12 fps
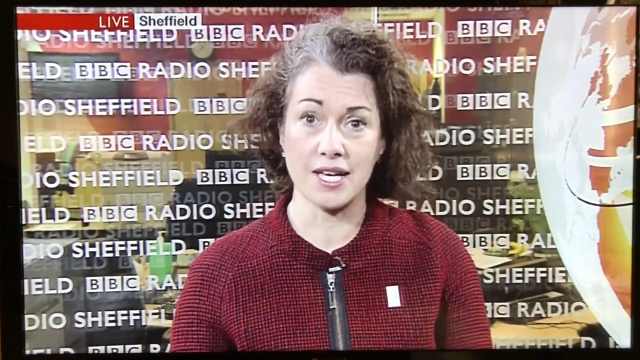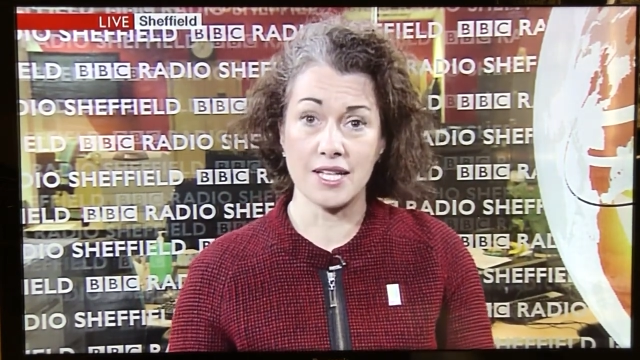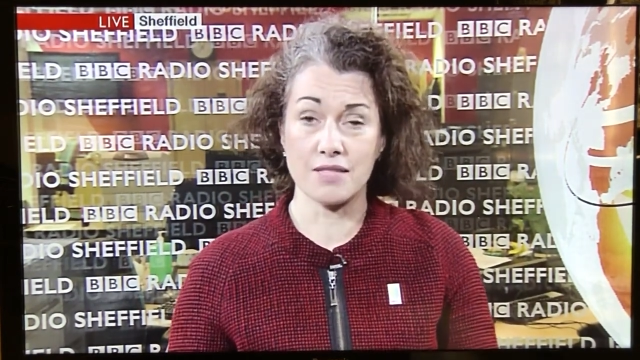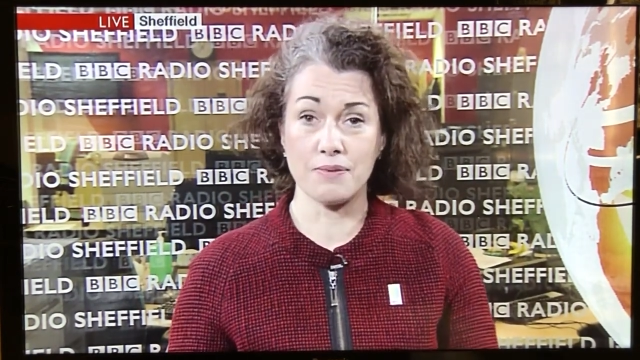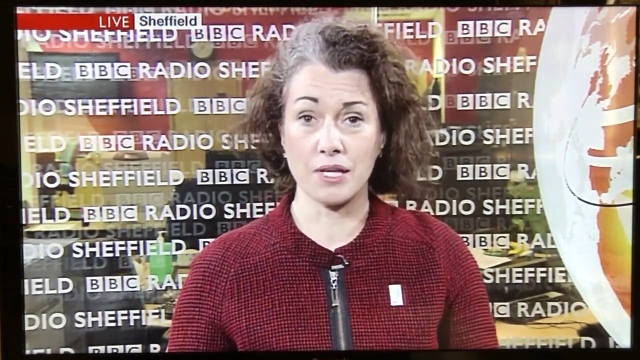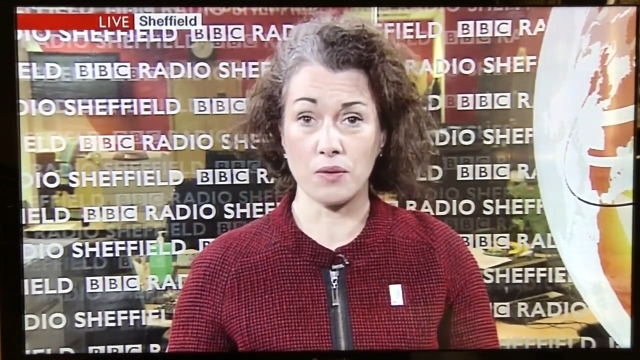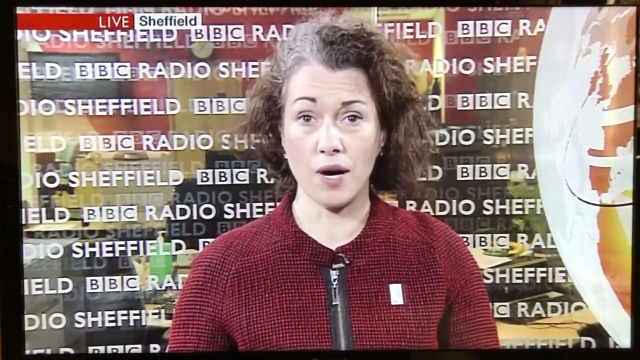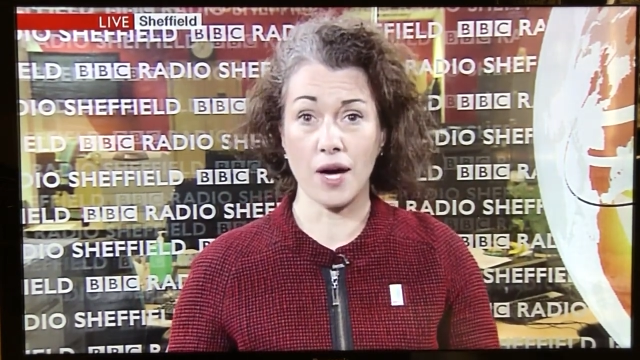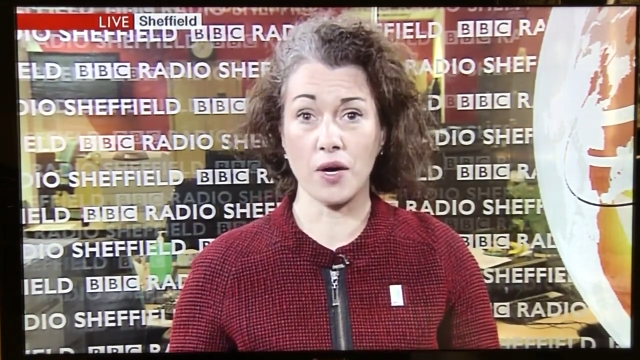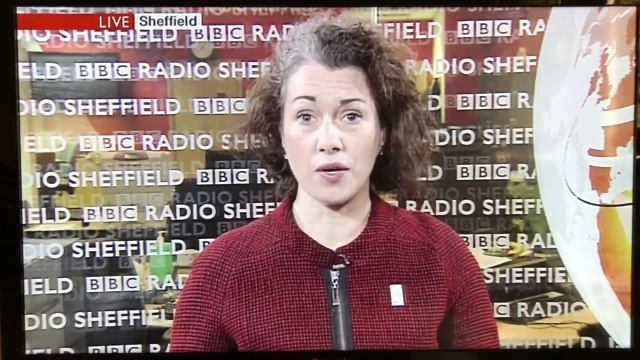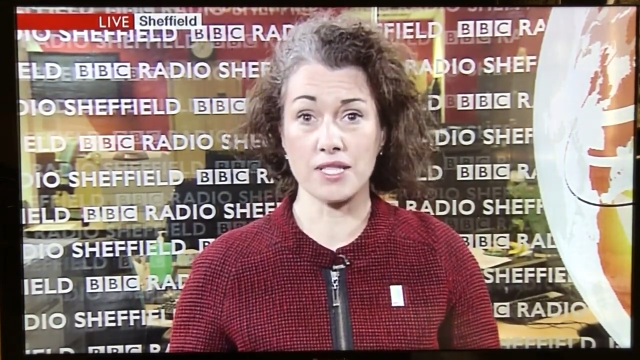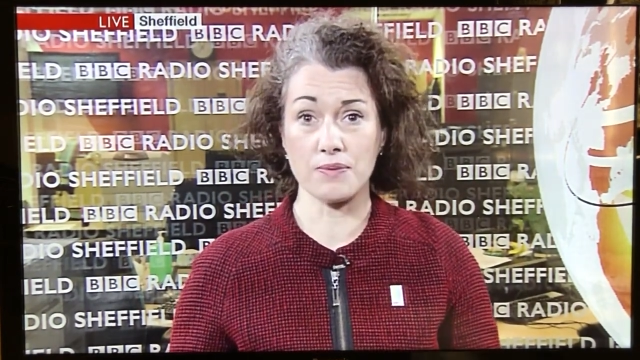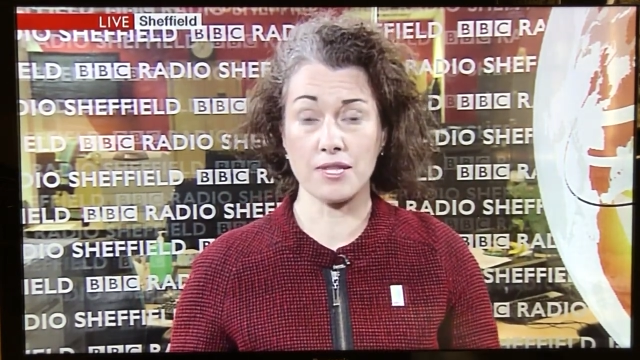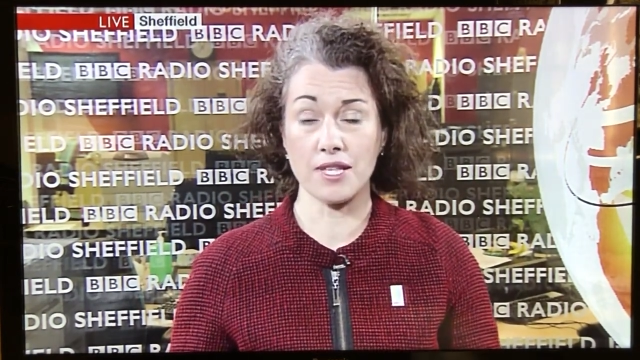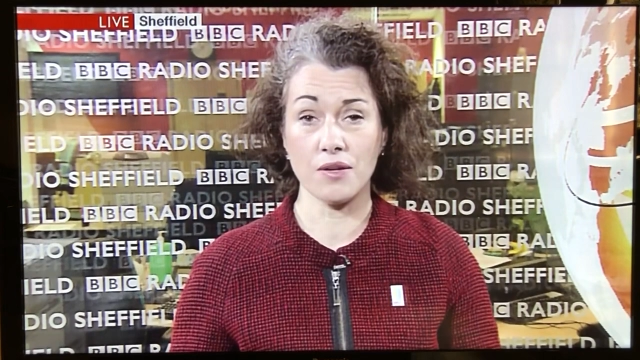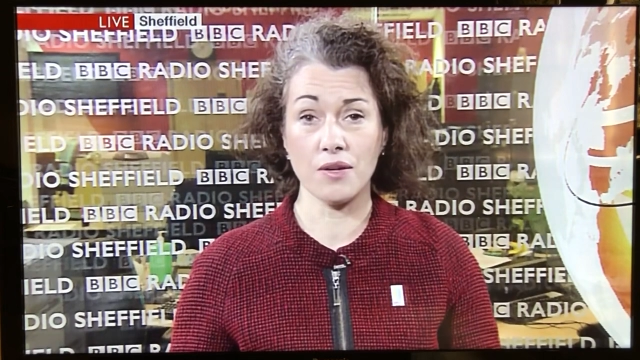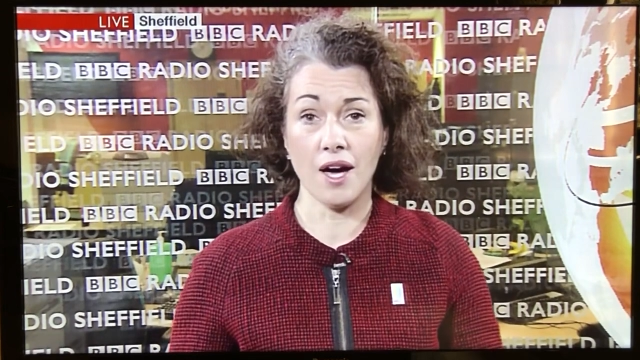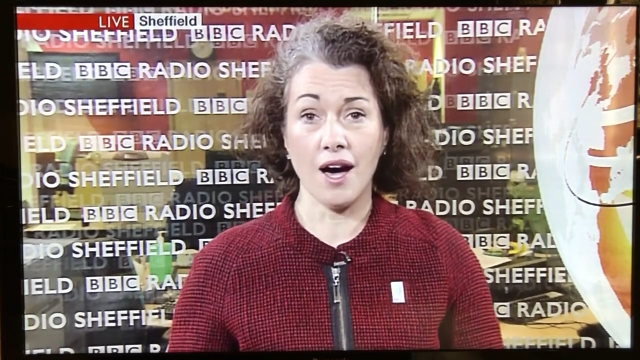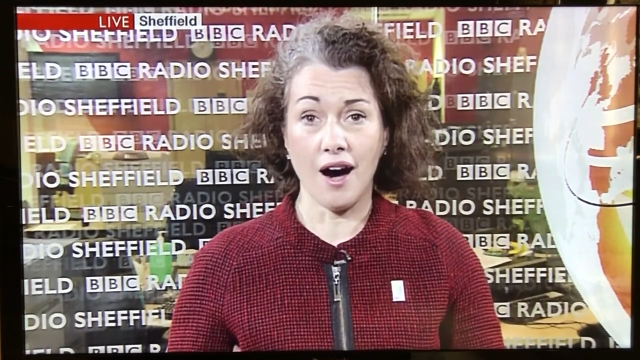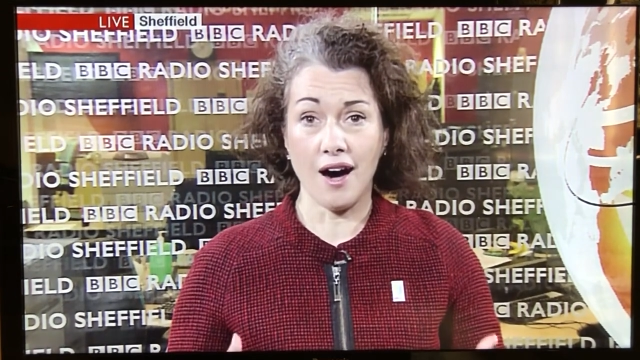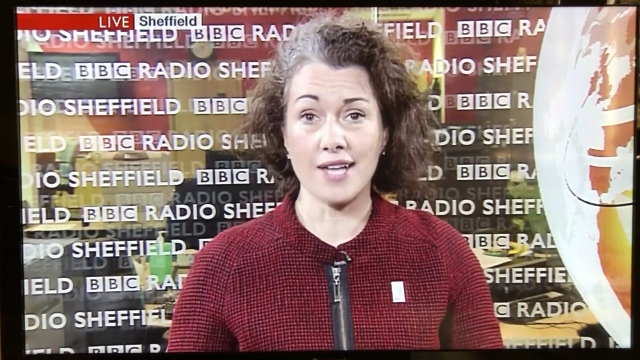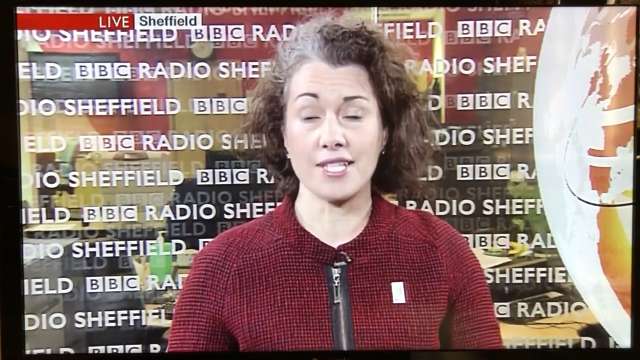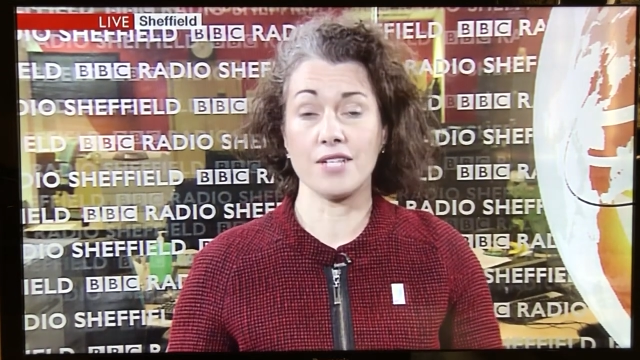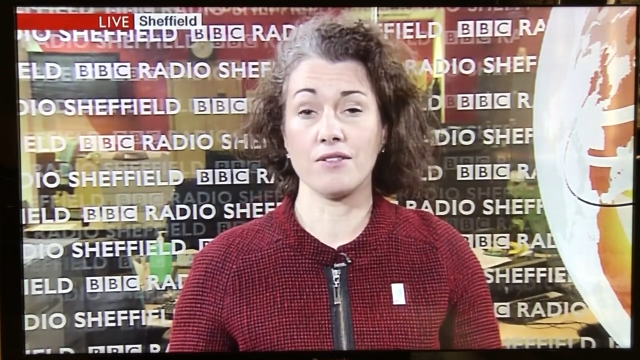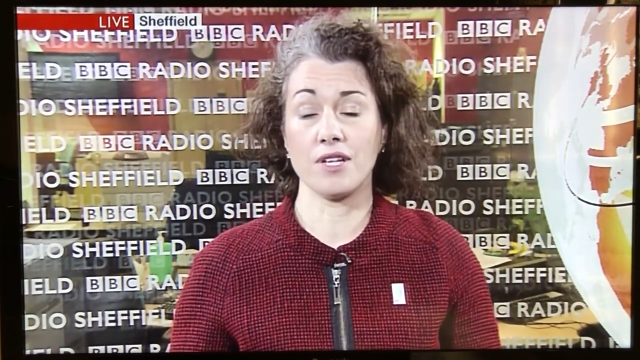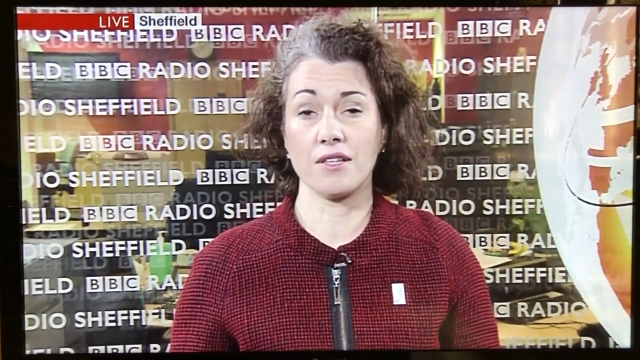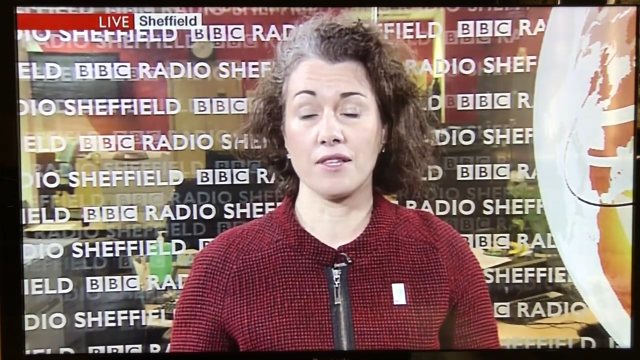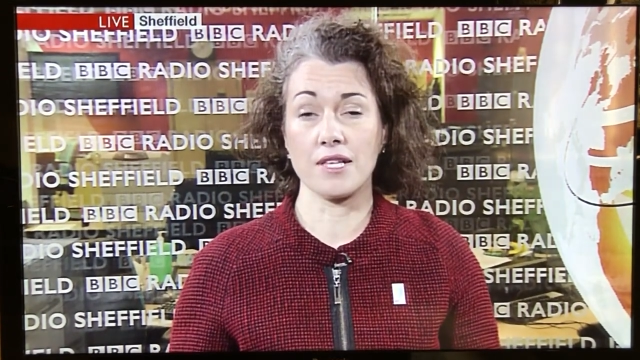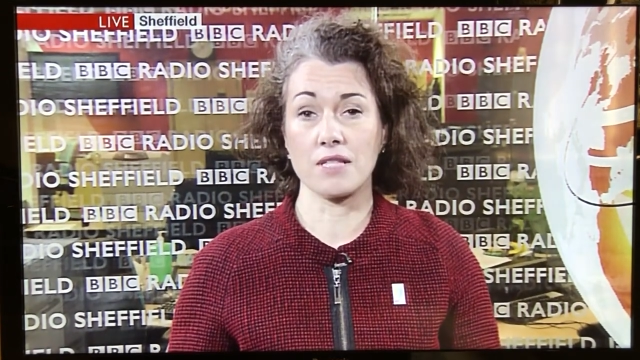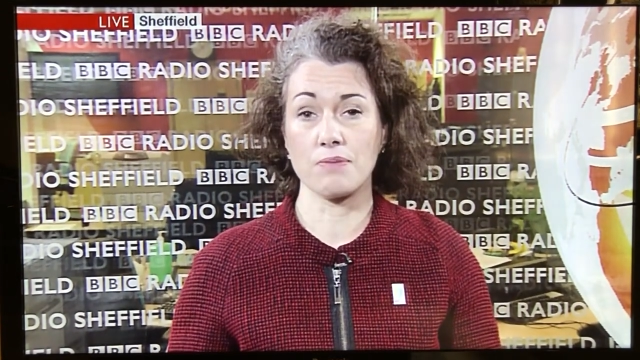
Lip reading: To be quite honest with you, I don't know that these